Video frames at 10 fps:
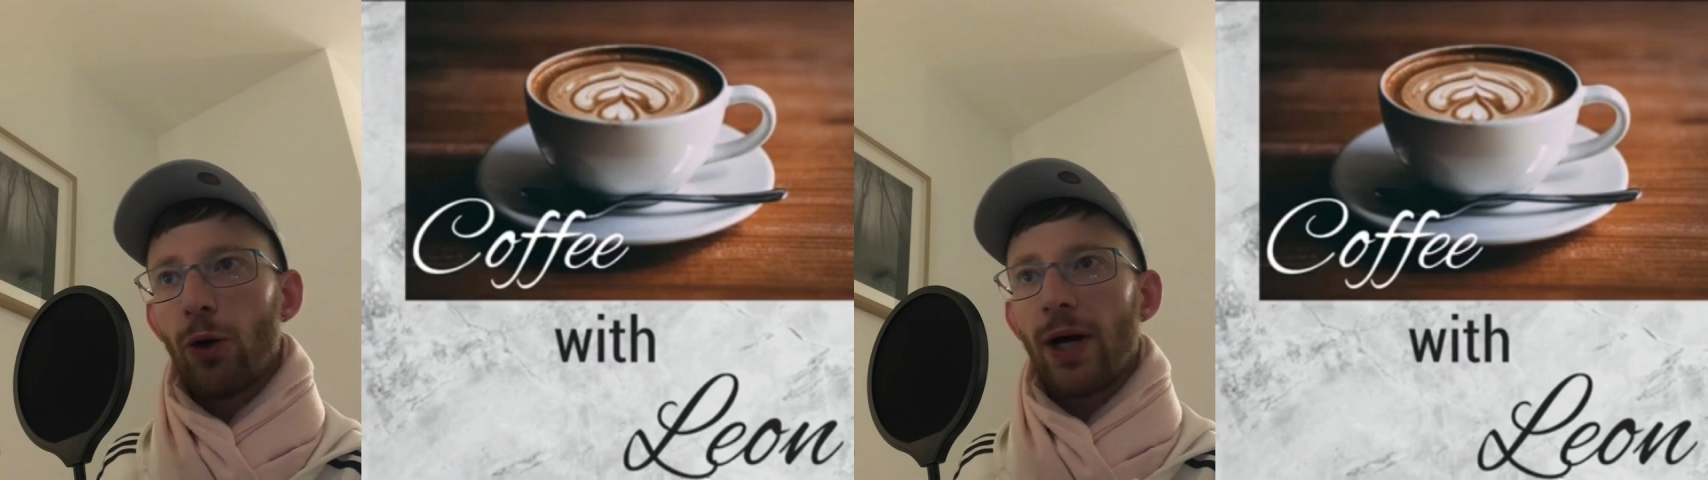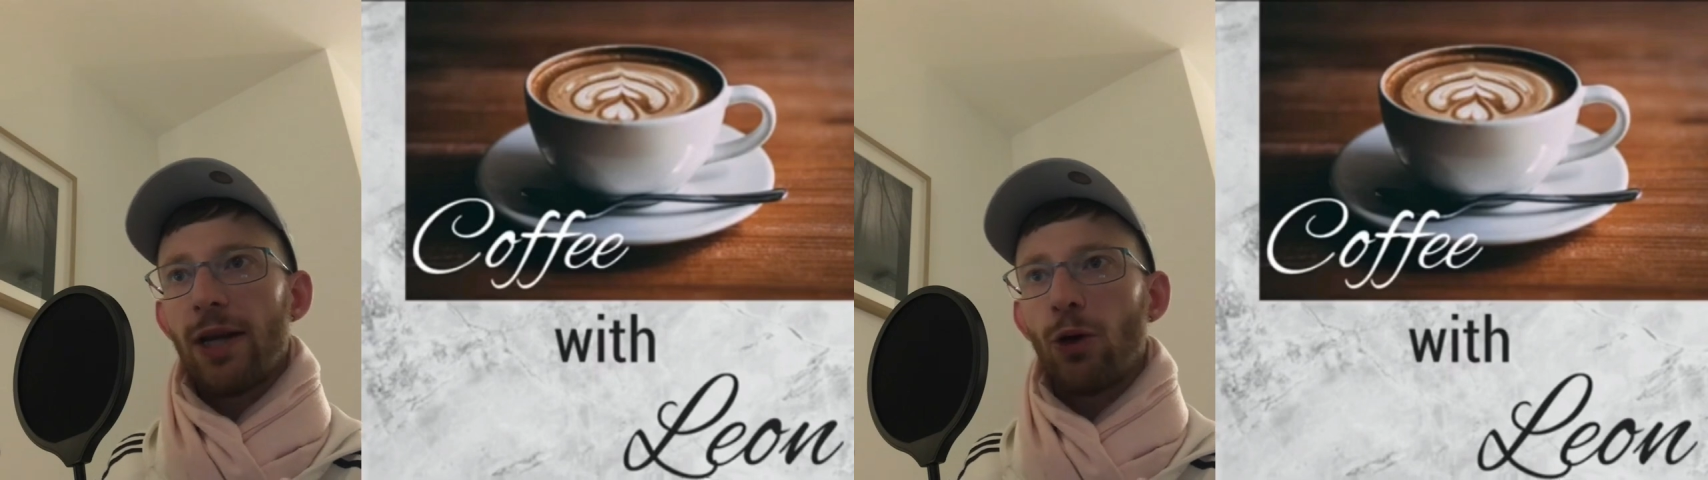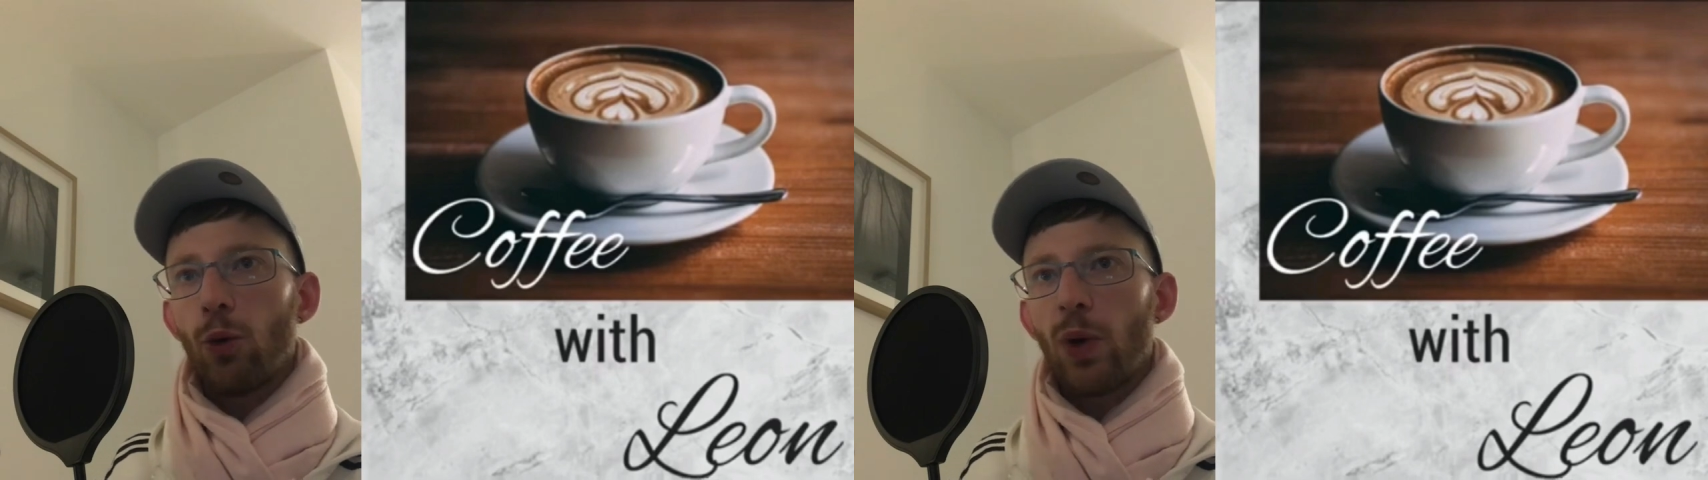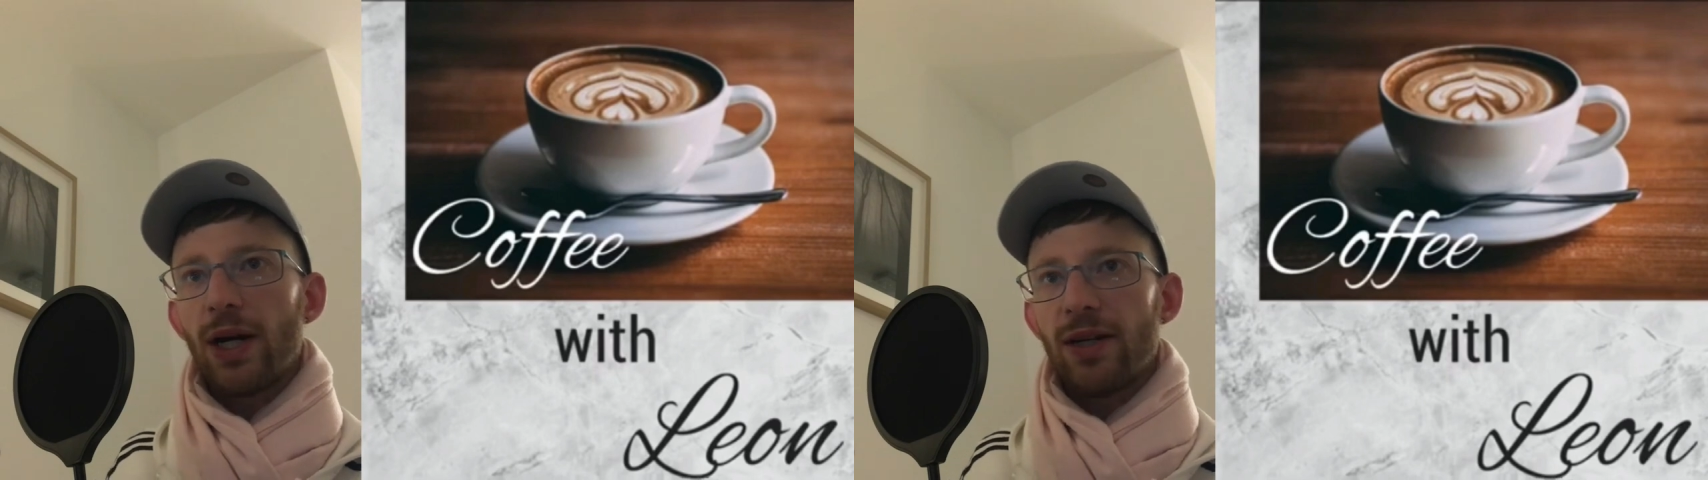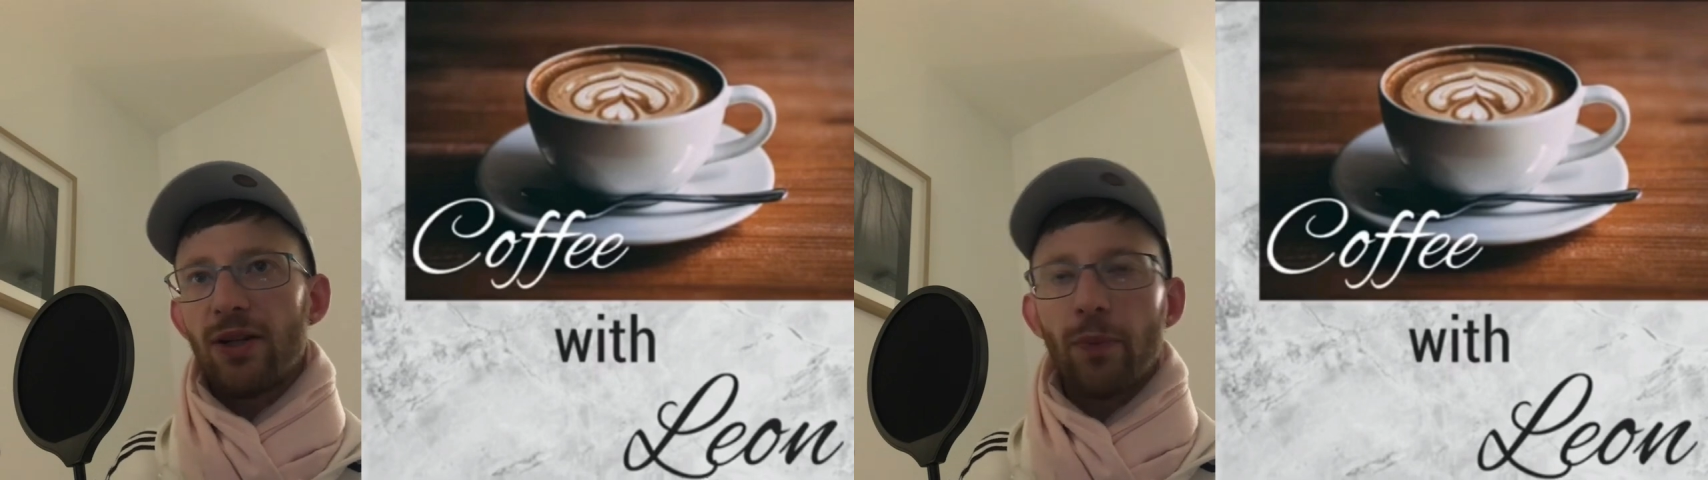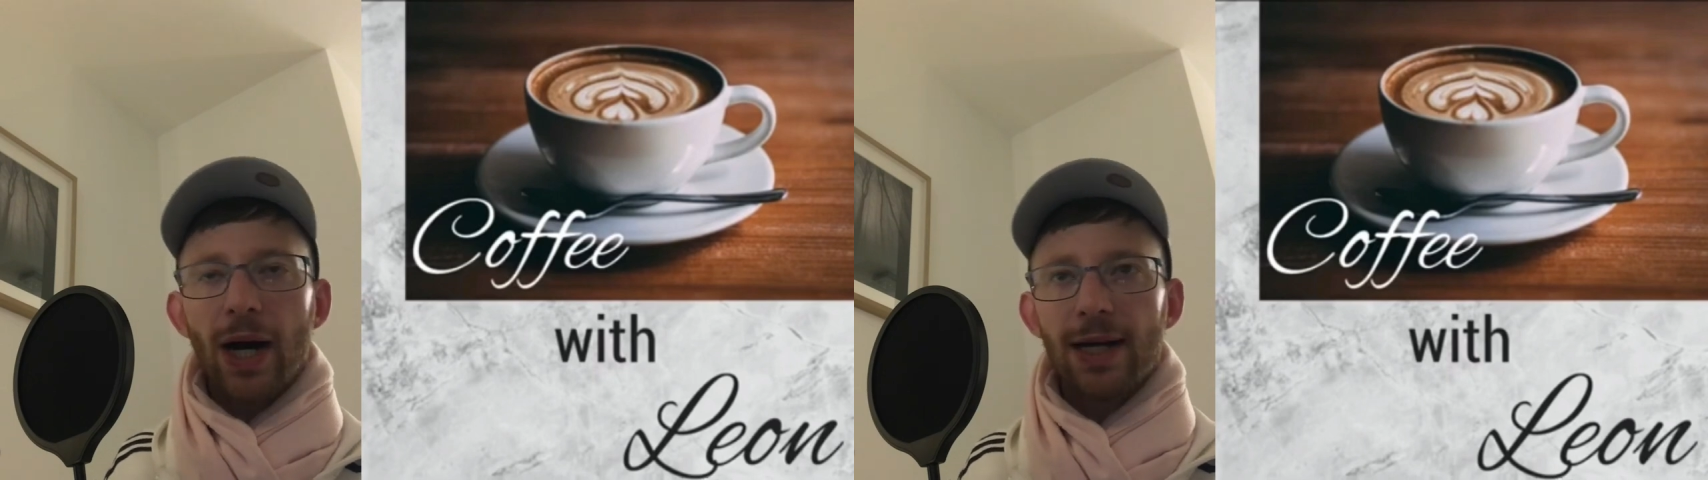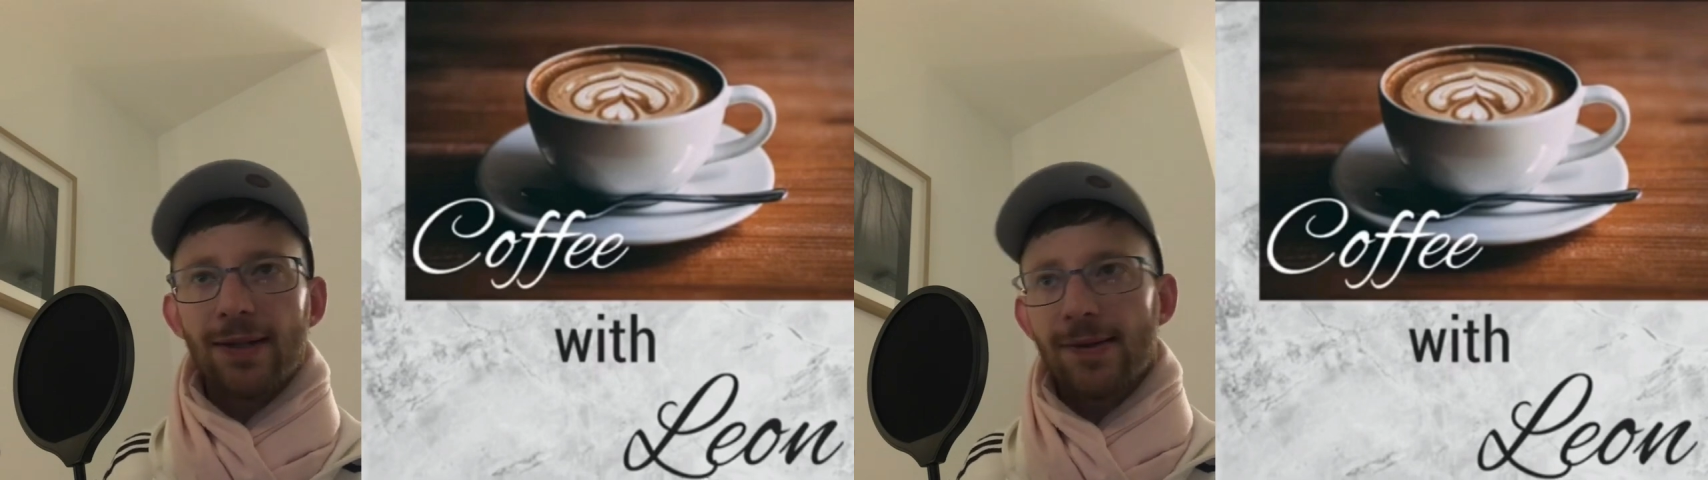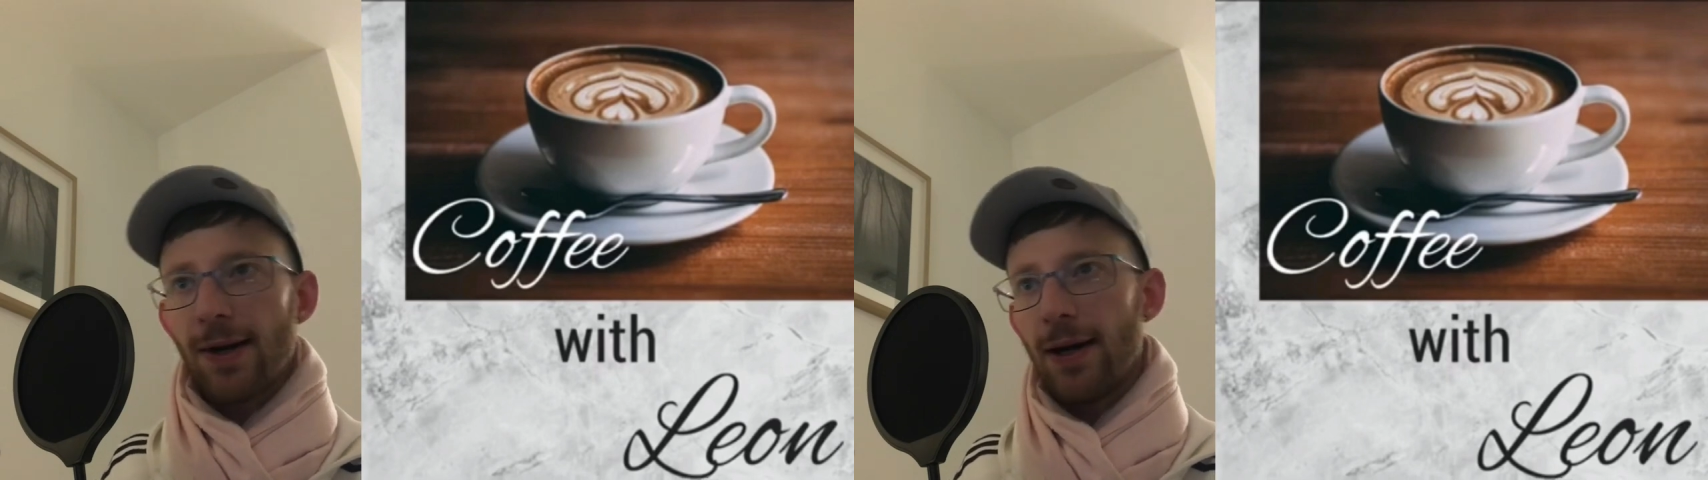I know where the
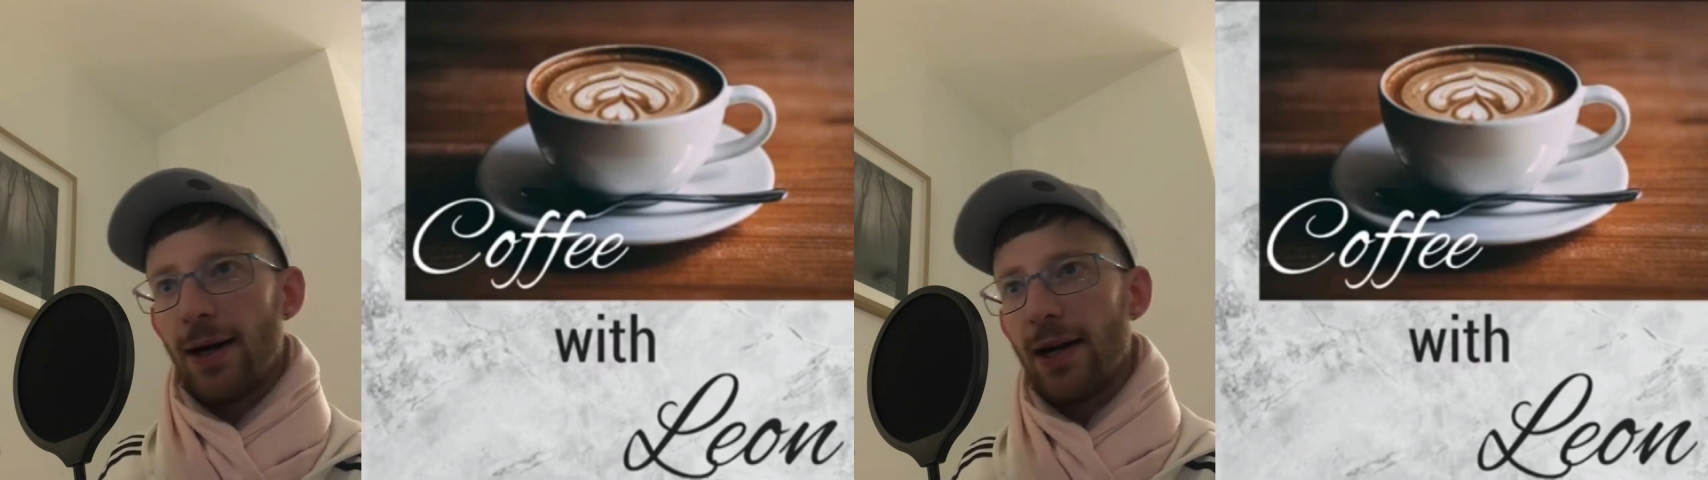mines are.